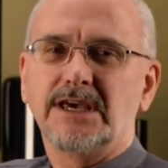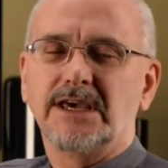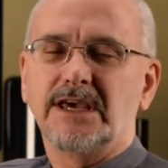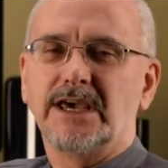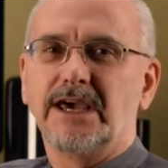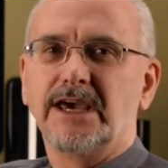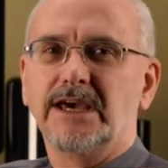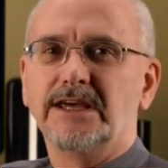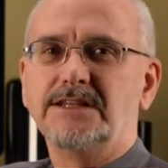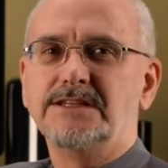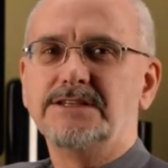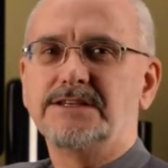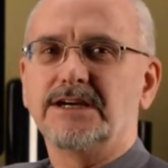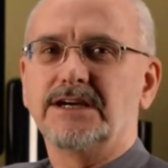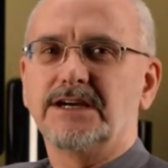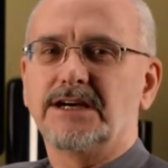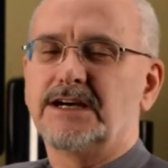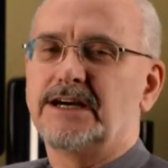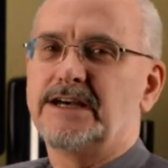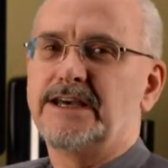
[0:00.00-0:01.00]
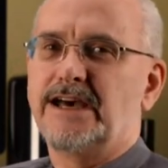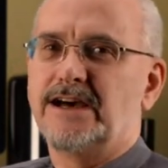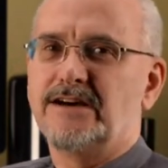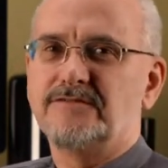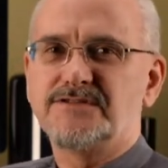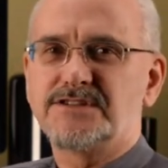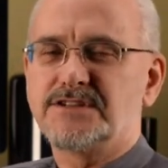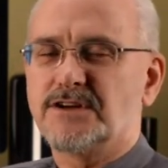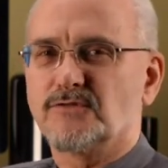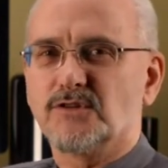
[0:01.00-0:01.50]
and I
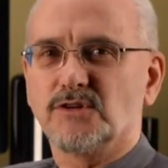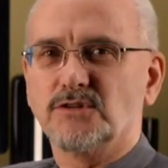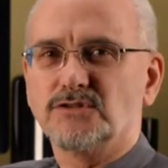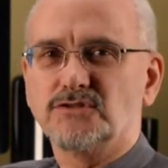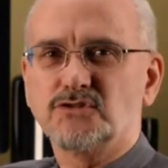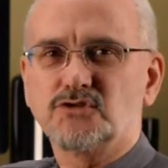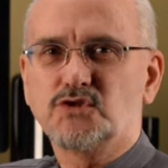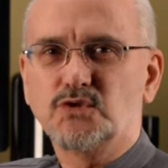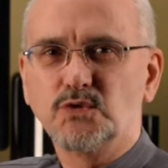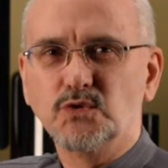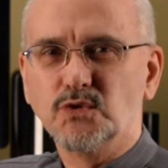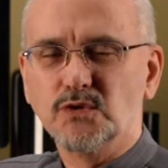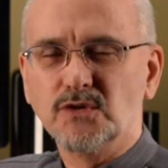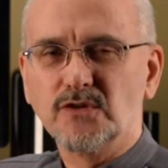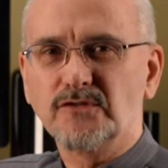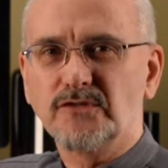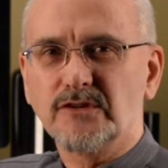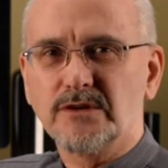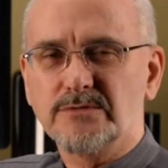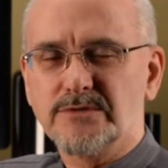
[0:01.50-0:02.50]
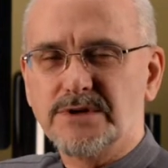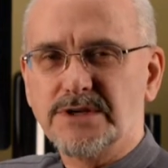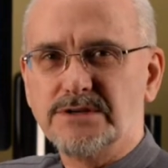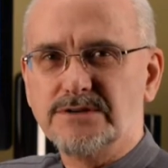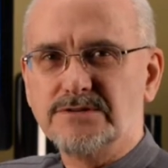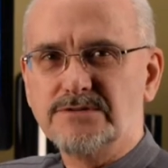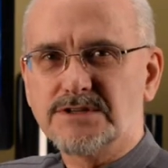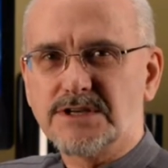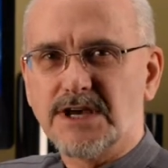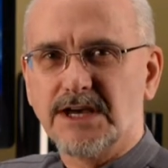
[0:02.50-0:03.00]
have several tools that we
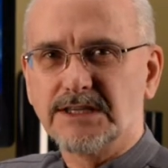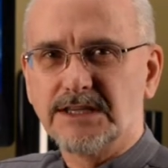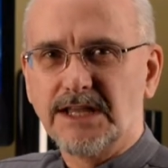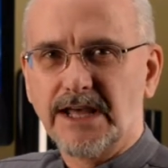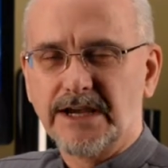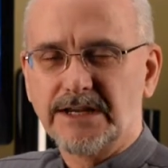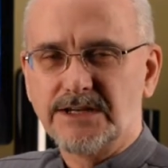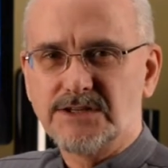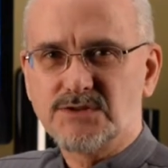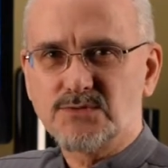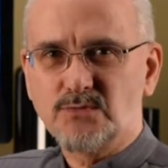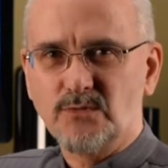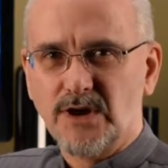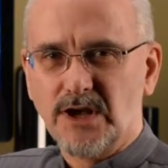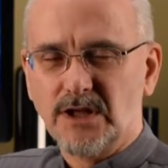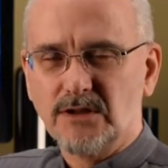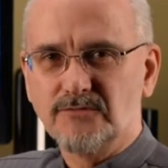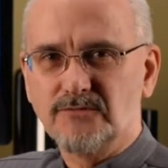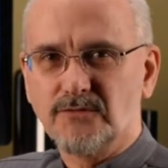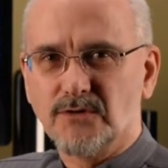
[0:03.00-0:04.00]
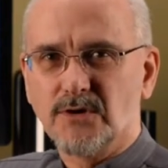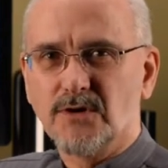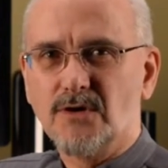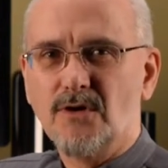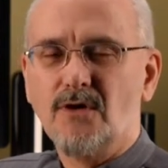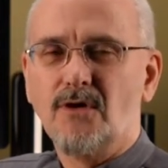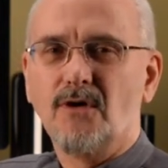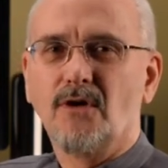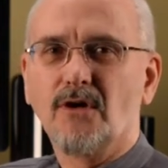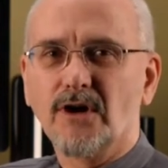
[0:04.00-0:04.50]
use online as well for
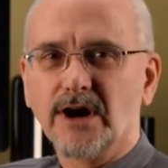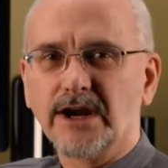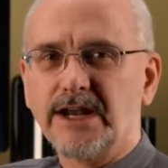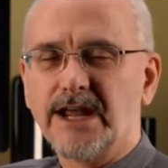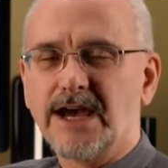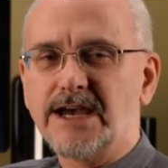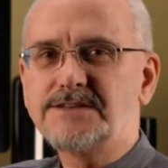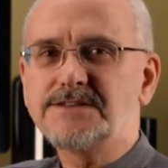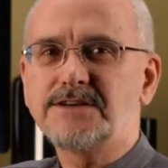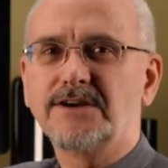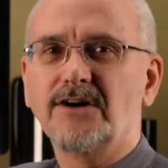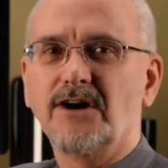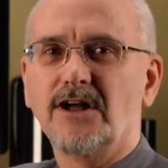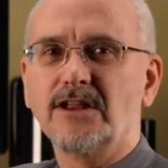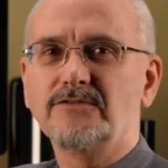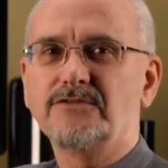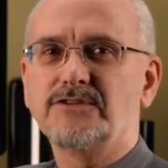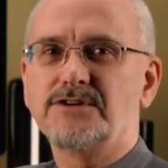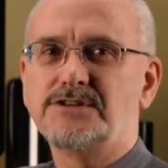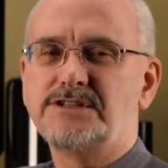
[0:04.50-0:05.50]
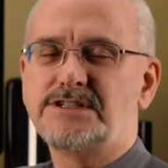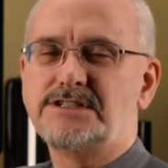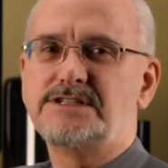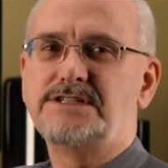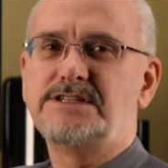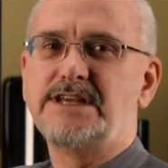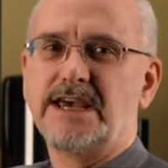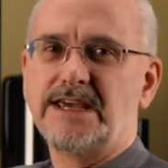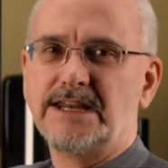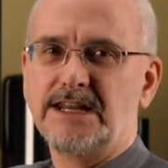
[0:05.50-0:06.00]
organizing all of your
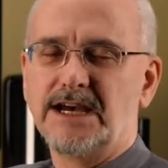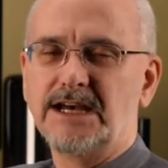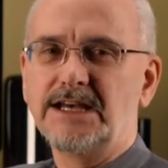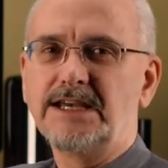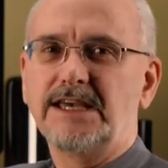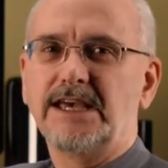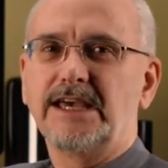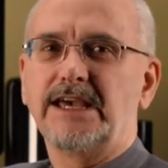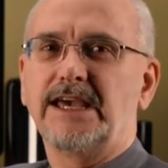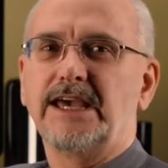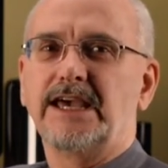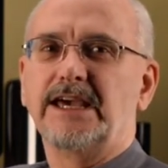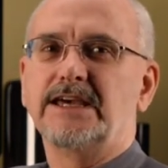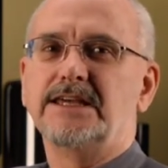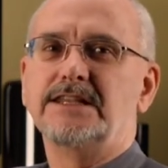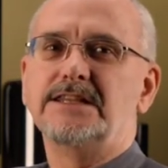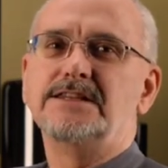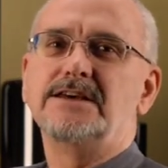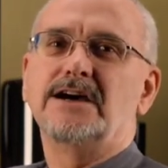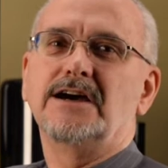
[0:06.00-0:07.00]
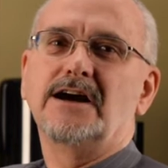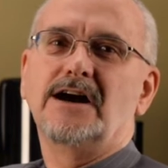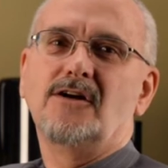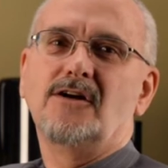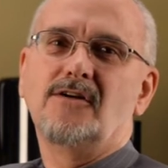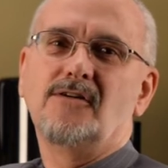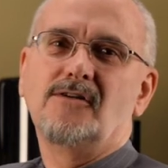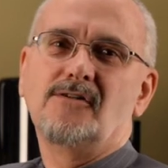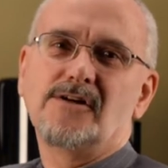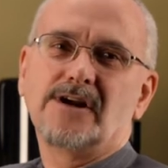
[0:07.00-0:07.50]
data and
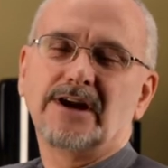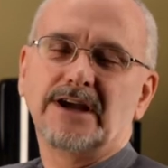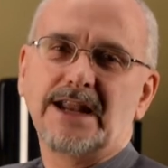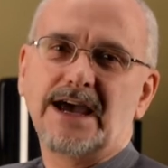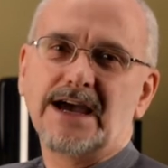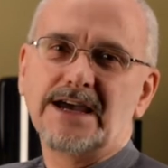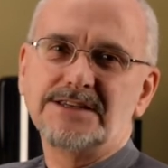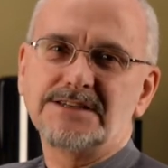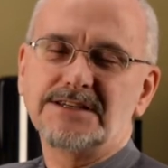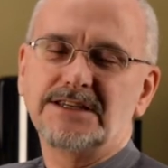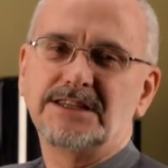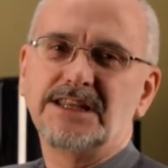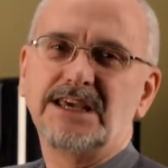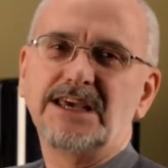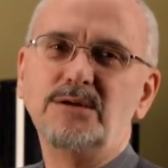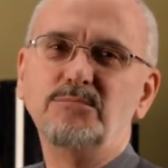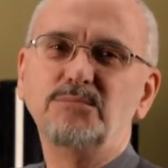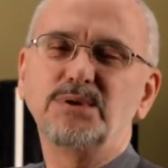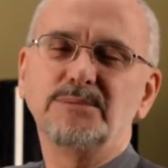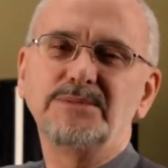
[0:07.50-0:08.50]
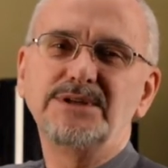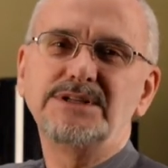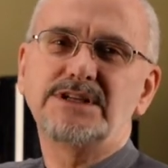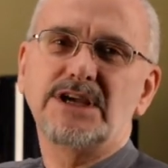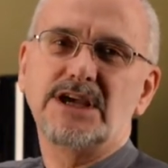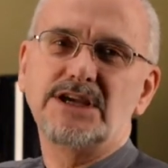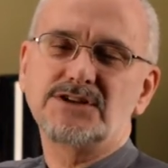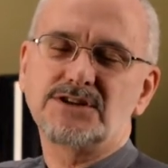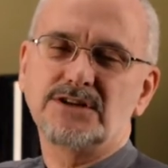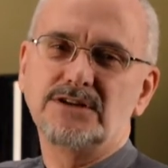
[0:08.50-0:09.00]
organizing the
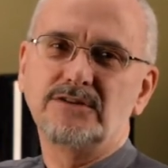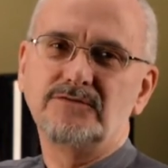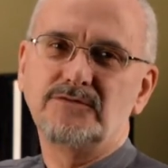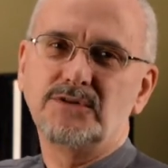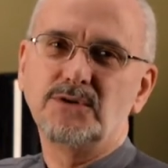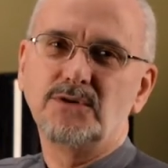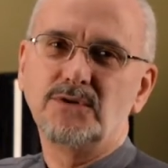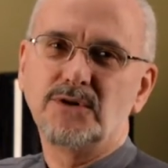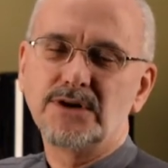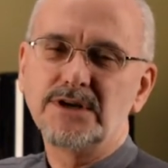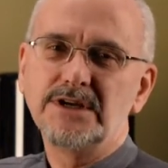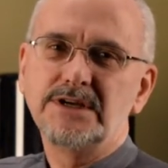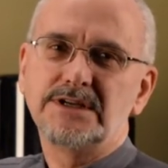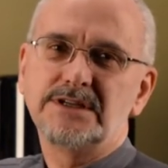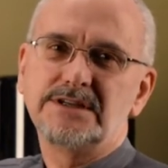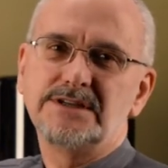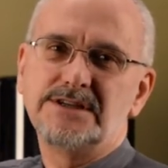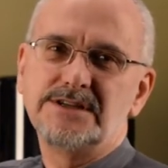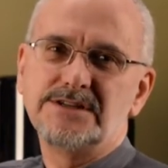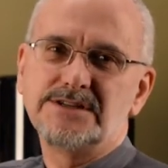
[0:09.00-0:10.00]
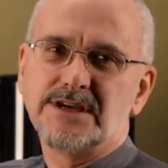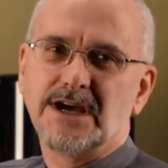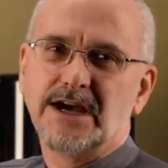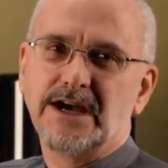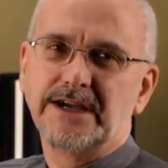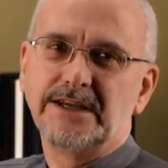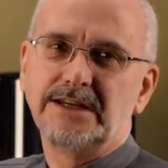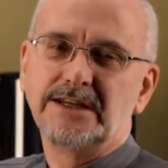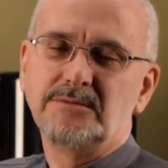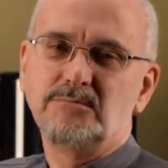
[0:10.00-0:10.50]
implementation of your
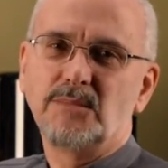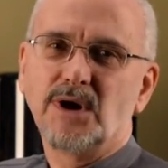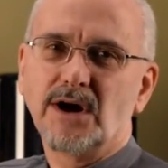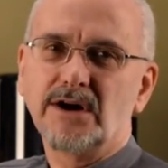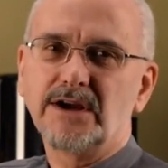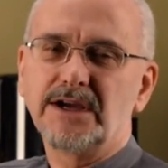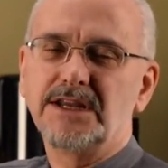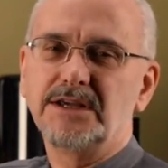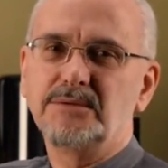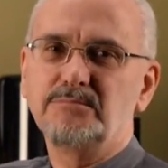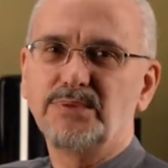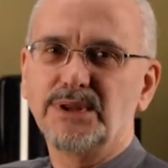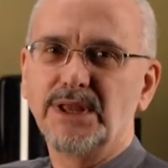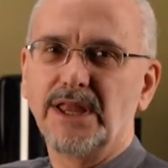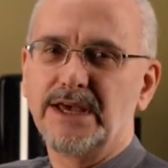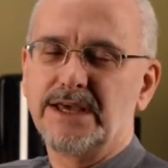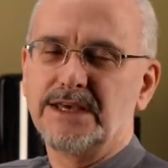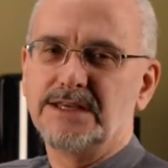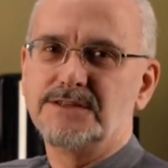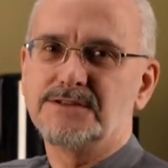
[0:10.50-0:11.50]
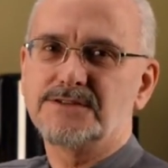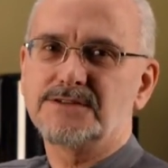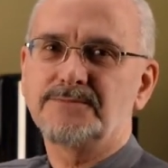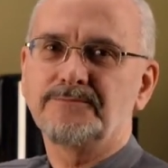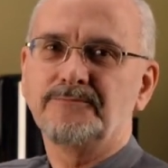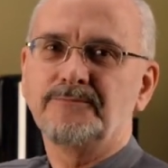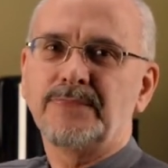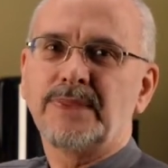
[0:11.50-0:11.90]
design and marketing plans.